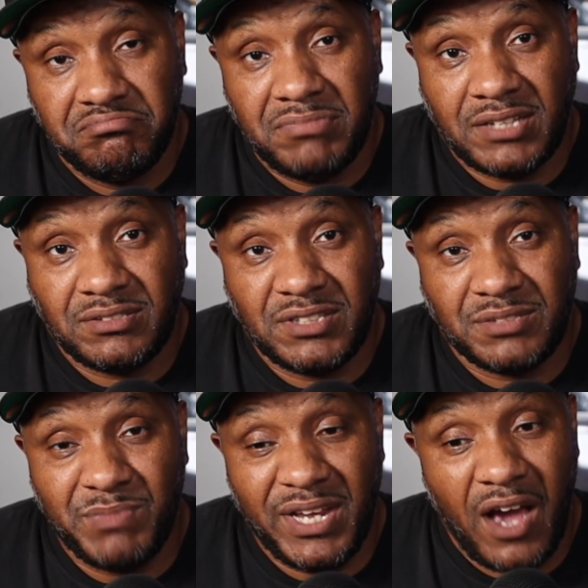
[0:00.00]
That's
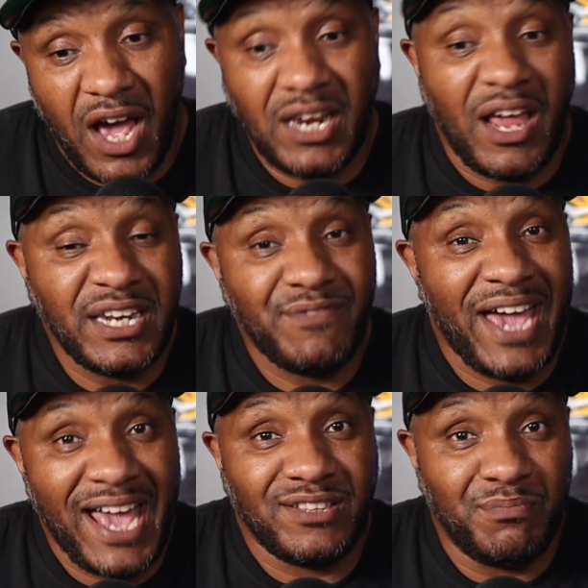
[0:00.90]
just me. I never
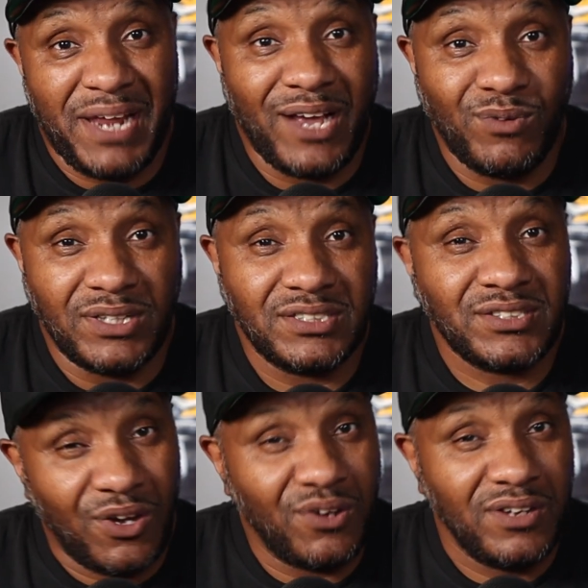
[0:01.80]
had the black one,
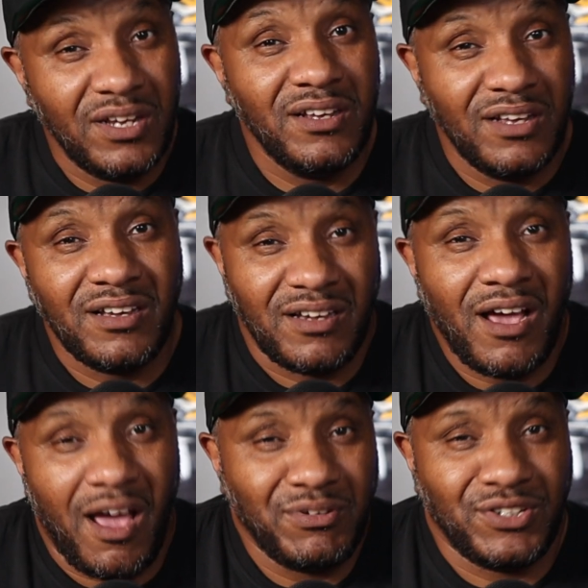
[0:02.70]
so
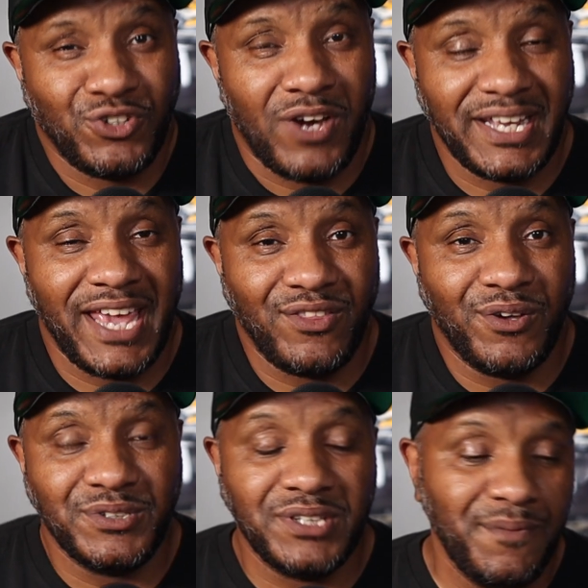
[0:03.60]
I'm going to try and get
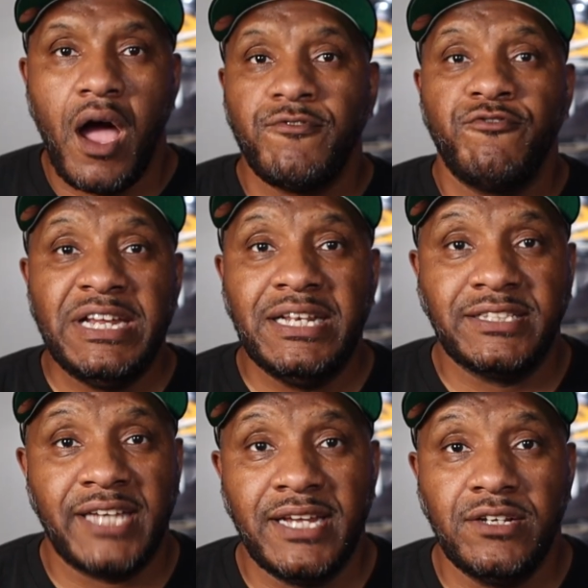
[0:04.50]
those. Other
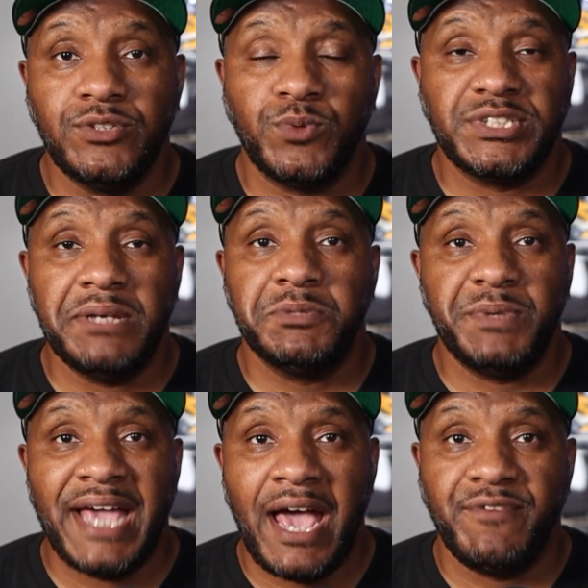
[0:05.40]
retailers what seem to be
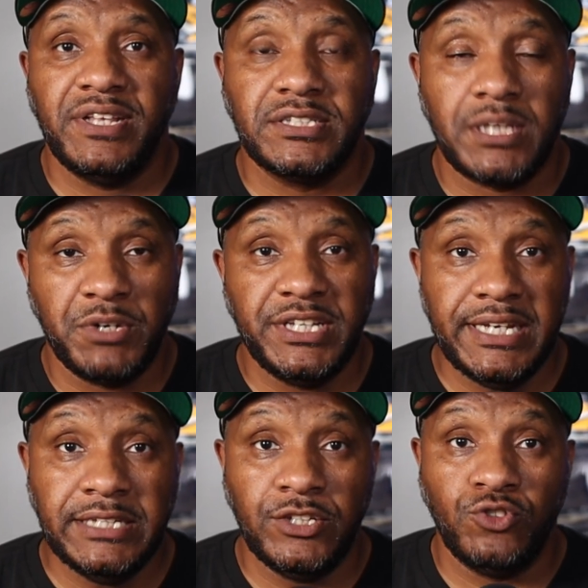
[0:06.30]
having some of the
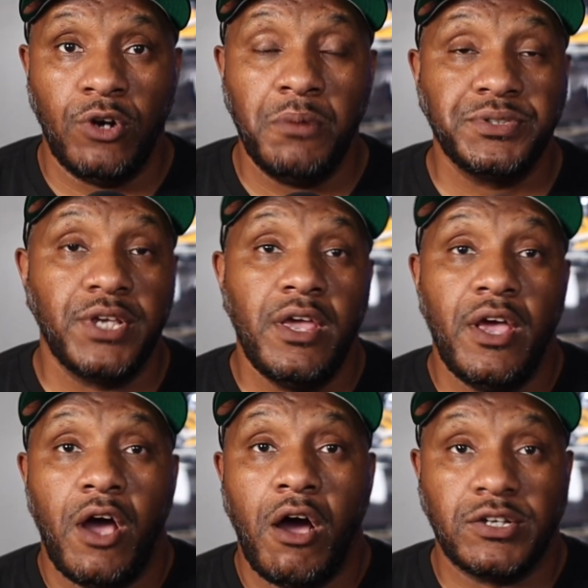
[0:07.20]
Yeezy drops
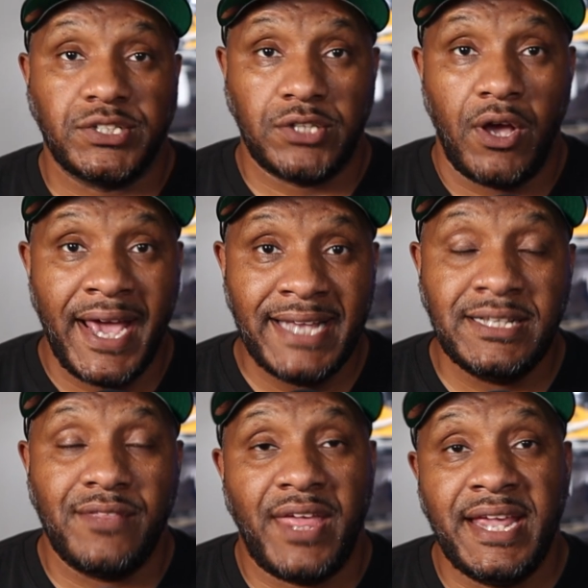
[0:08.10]
are size.
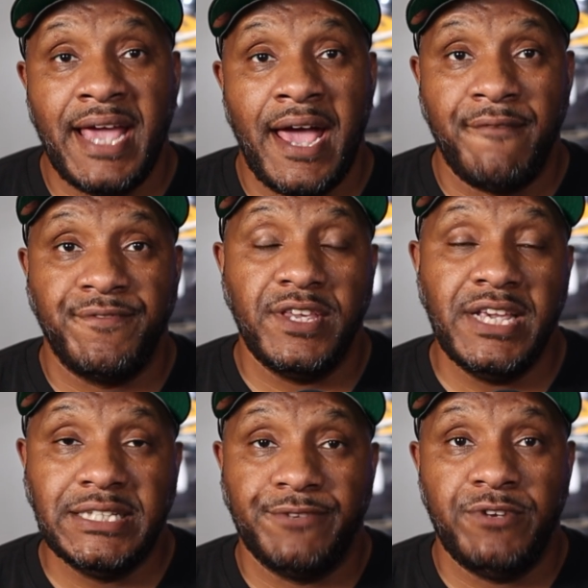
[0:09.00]
They have the
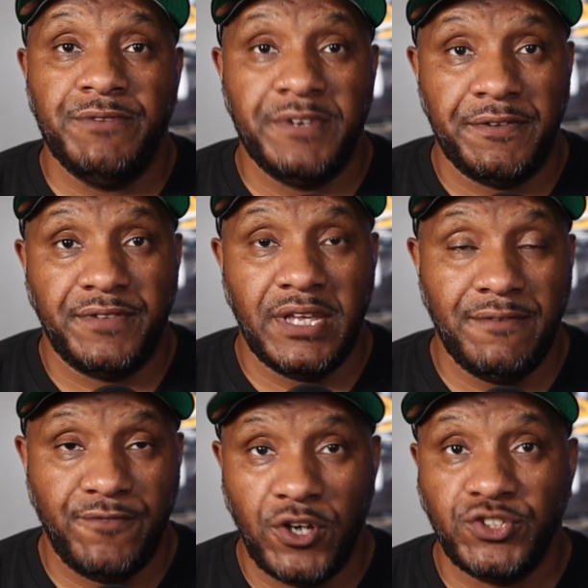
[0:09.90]
Yeezy 350
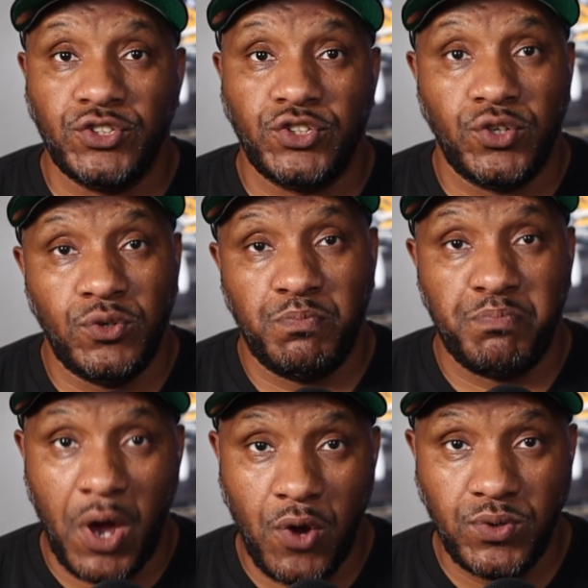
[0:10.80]
version 2
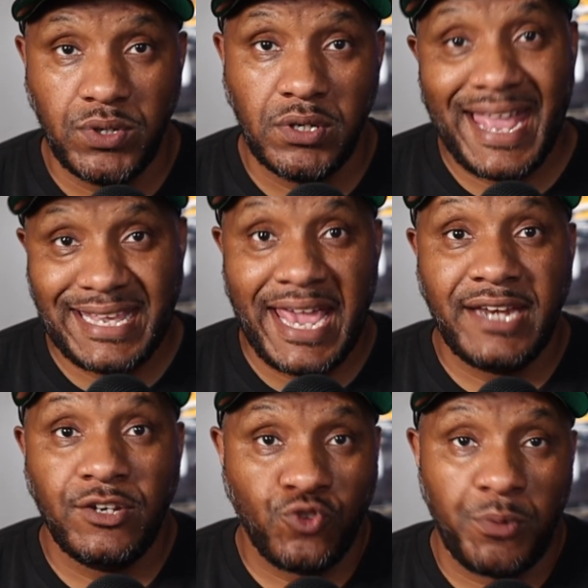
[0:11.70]
Bone,
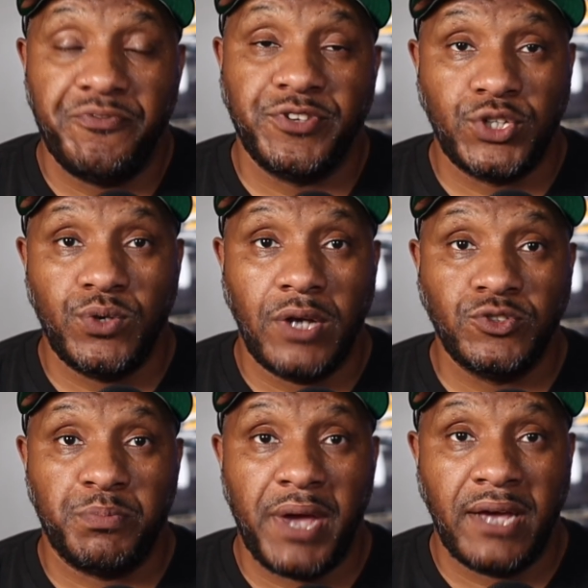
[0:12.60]
again dropping for
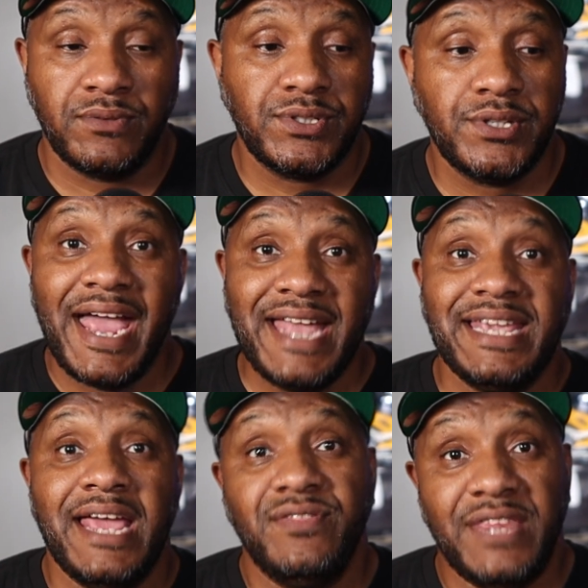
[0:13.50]
£200.
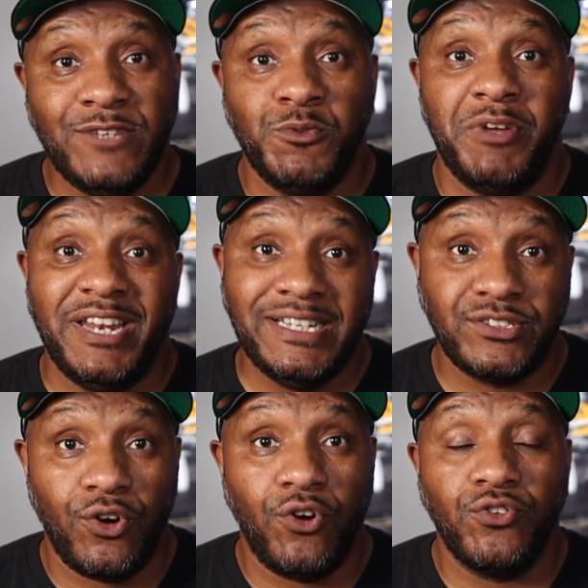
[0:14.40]
Again, these will be released
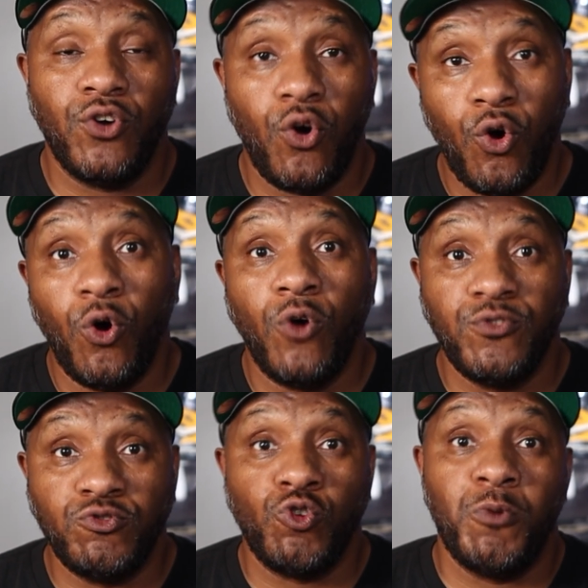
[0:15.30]
on, or
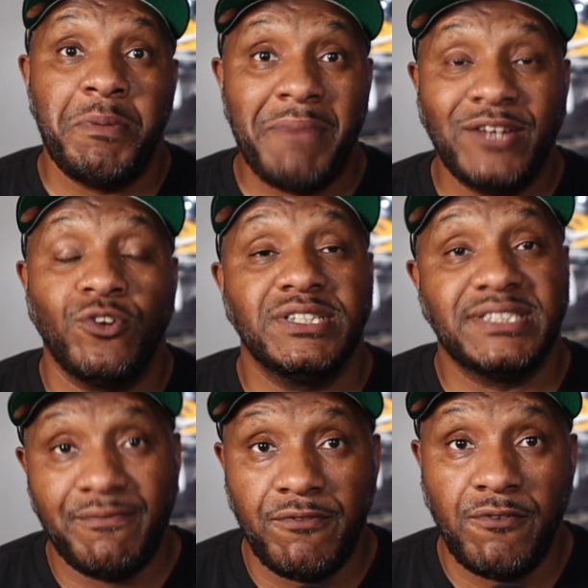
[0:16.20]
the draw will be made on the
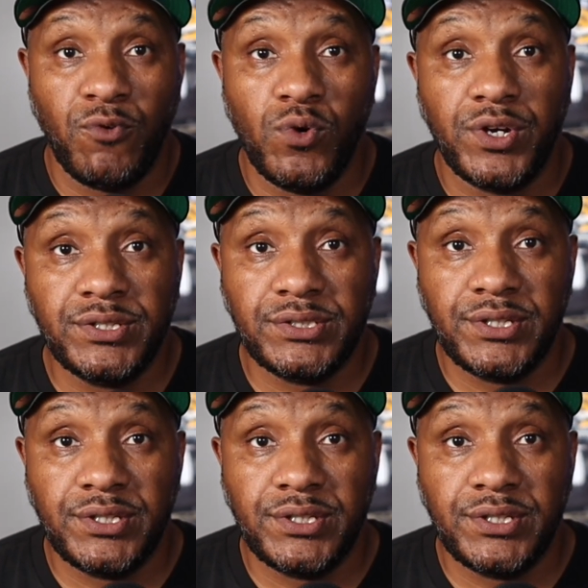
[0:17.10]
7th of August.